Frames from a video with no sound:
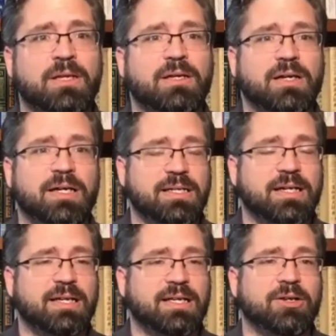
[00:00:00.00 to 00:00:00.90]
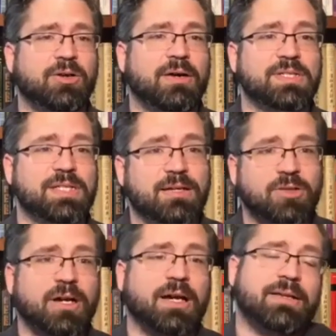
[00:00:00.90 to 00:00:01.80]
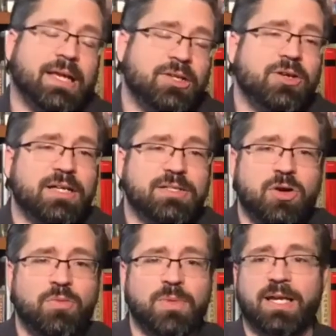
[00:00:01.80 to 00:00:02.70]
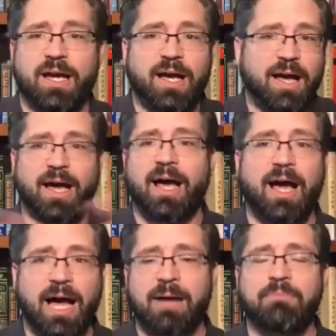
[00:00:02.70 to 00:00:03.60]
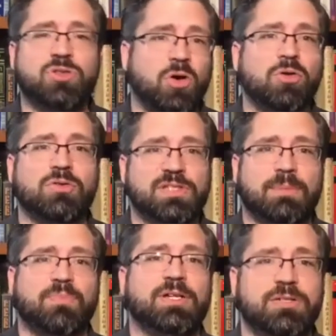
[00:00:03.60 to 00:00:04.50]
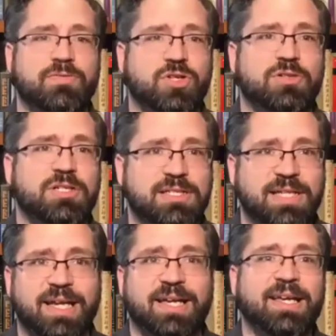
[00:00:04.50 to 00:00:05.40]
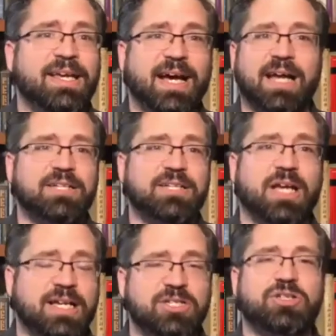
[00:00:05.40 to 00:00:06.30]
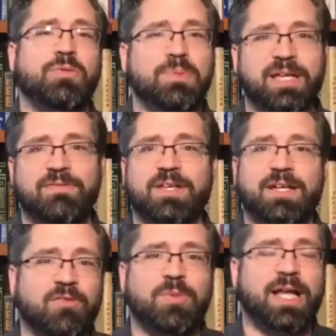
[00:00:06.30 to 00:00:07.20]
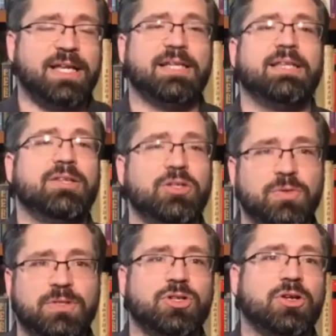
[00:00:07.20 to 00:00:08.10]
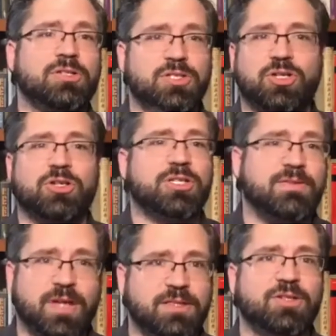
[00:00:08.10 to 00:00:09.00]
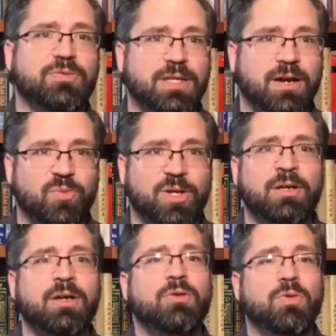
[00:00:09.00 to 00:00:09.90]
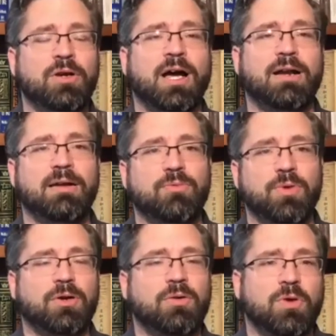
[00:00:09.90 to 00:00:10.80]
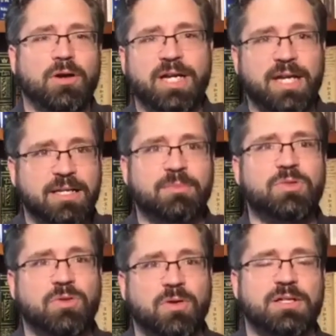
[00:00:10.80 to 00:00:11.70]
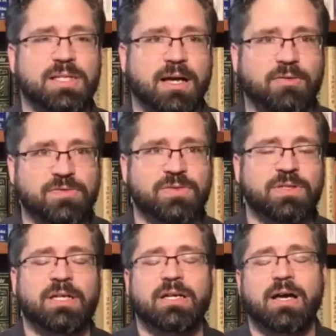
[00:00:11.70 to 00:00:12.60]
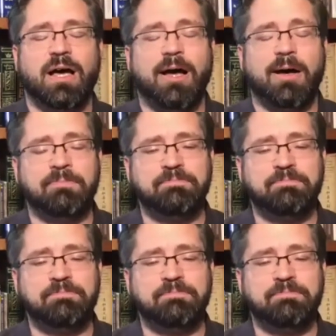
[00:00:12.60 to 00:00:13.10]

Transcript: I was like, look, and you guys know me, I'm total separation of church and state. I just don't believe the government has anything to do with the church. The church had nothing to do with government. We're a kingdom to ourselves, a